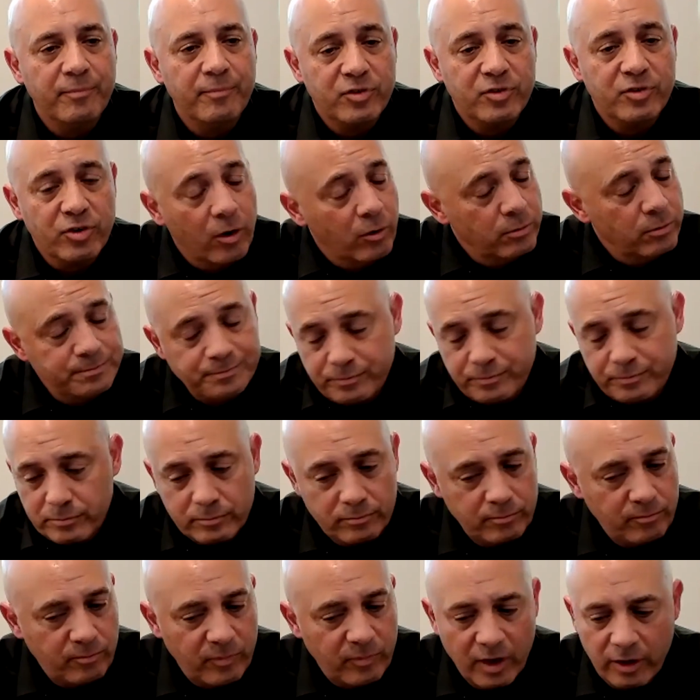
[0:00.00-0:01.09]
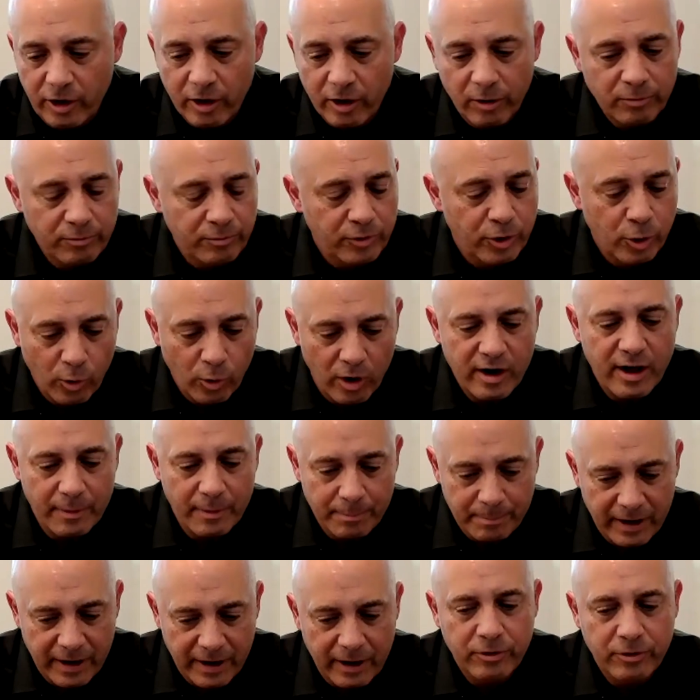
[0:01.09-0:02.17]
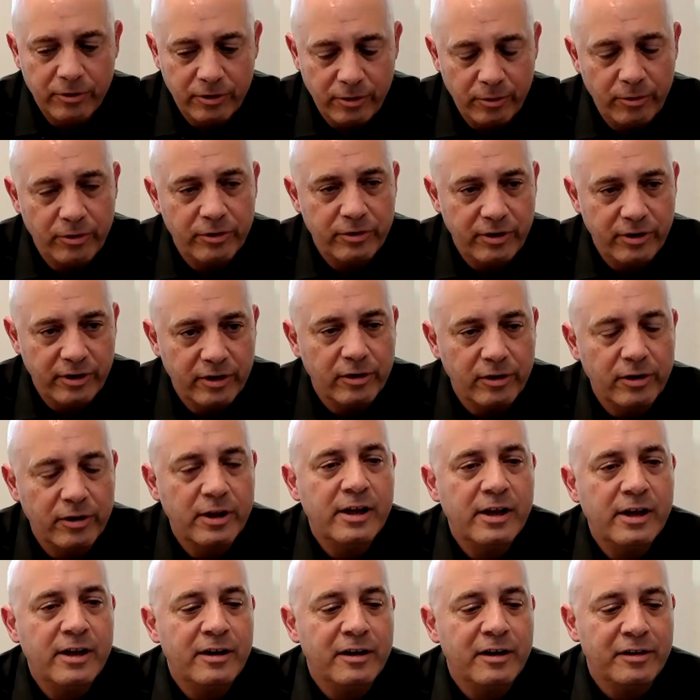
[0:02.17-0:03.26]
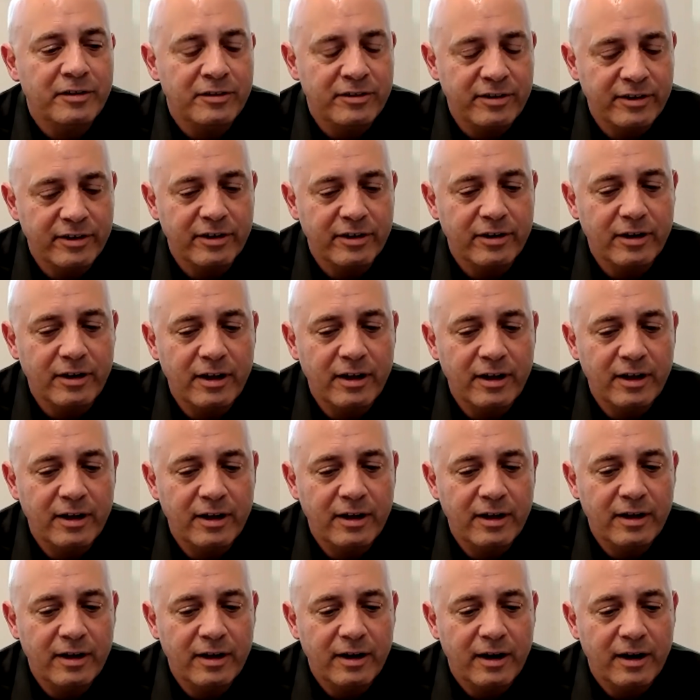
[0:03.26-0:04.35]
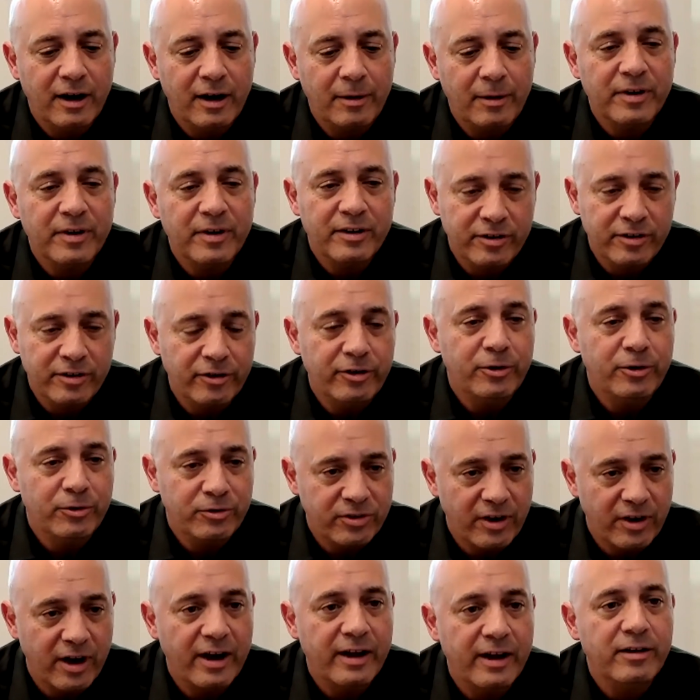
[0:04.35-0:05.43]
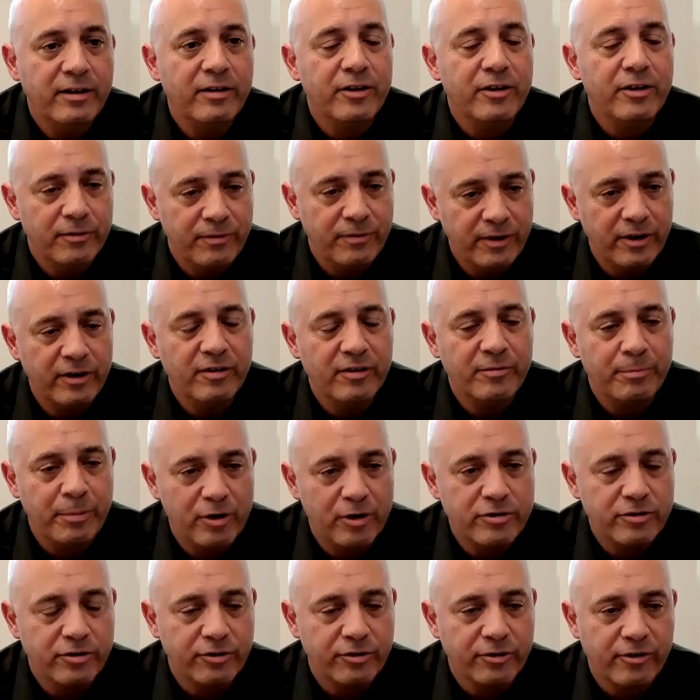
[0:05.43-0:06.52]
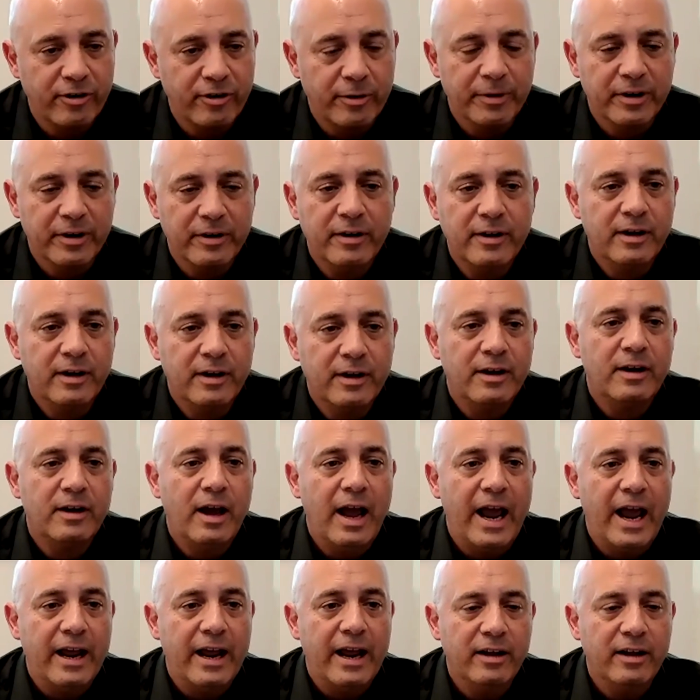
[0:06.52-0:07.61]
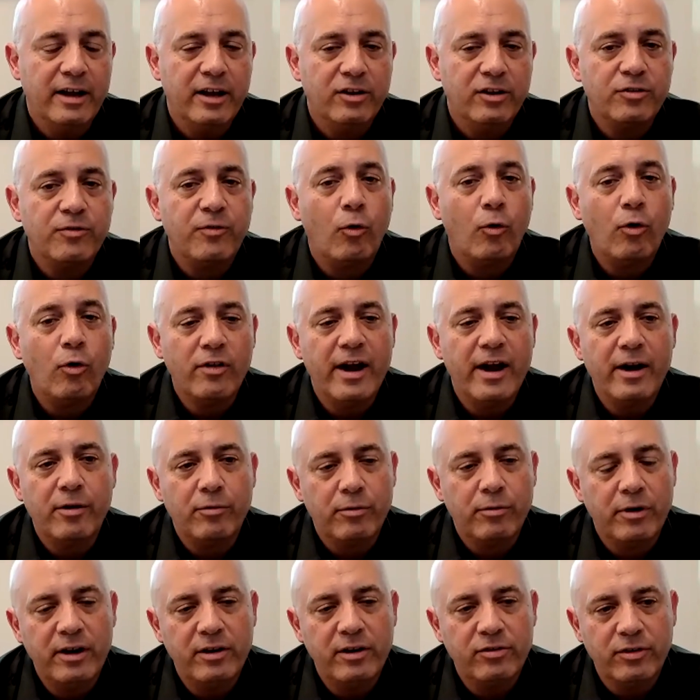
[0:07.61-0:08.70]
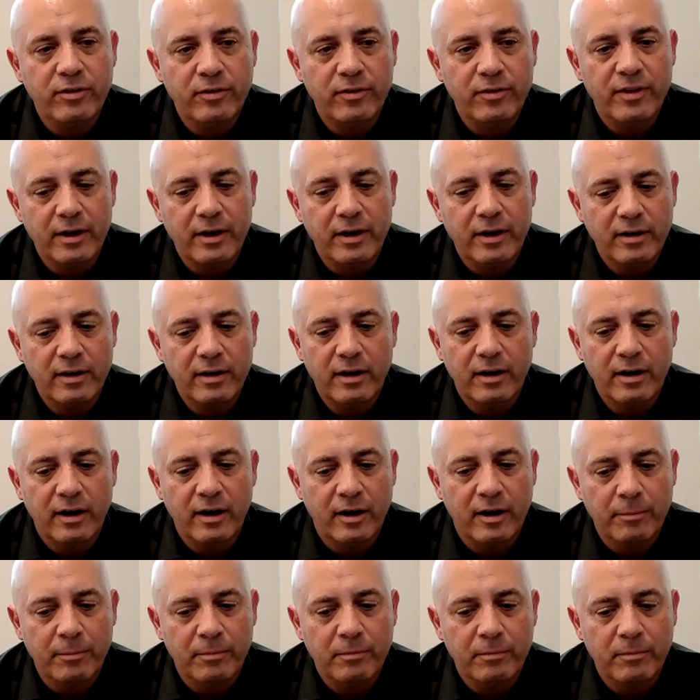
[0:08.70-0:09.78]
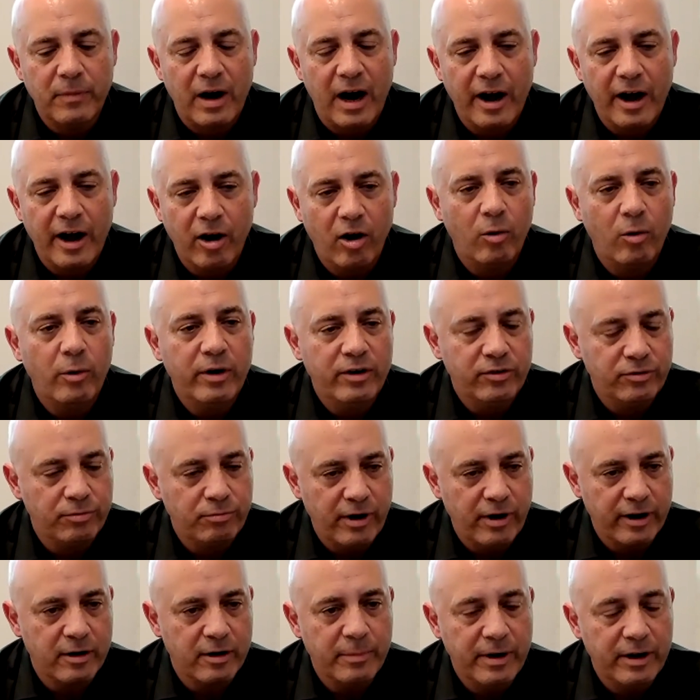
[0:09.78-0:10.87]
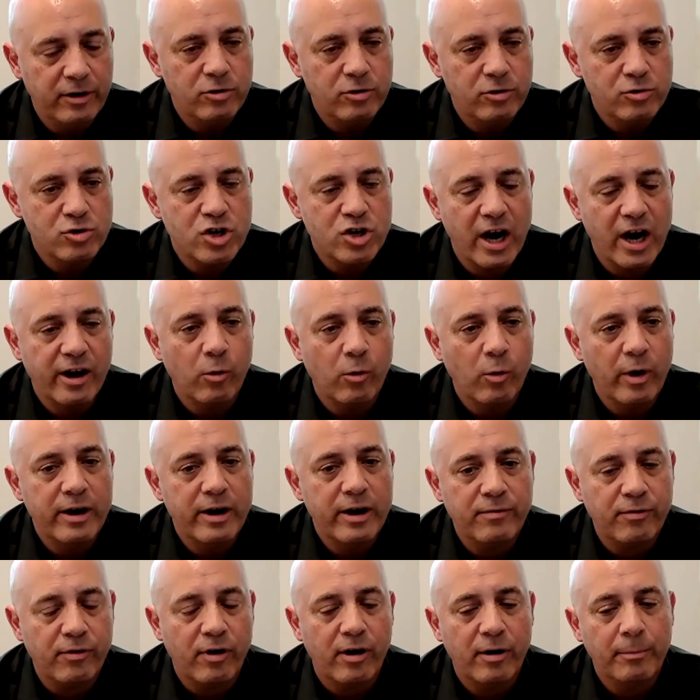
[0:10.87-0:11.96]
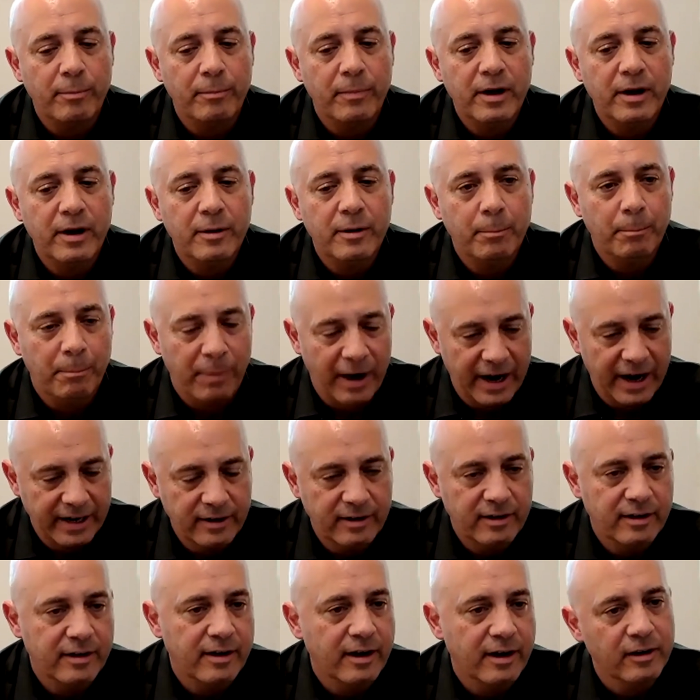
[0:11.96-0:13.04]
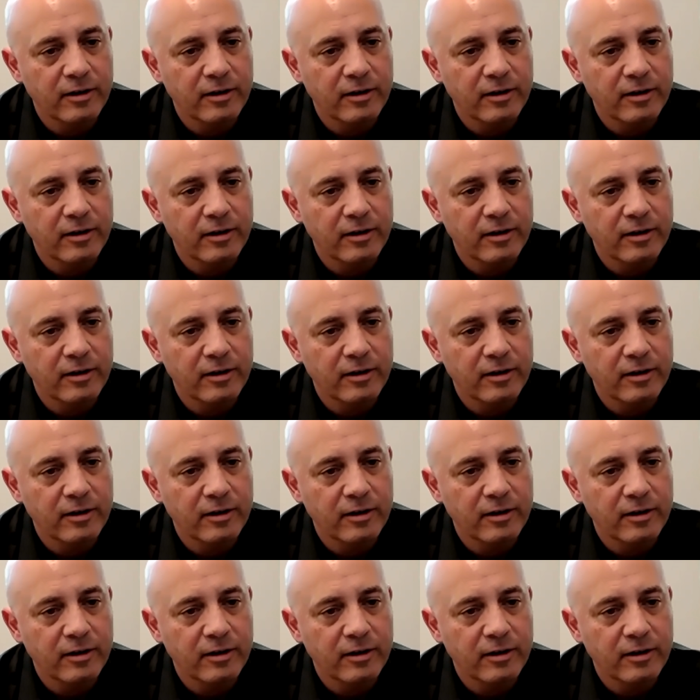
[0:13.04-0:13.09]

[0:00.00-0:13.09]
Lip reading: So, you are not bound to do the deal until you sign the definitive purchase agreement. And it's for that reason that I always recommend you shy away from binding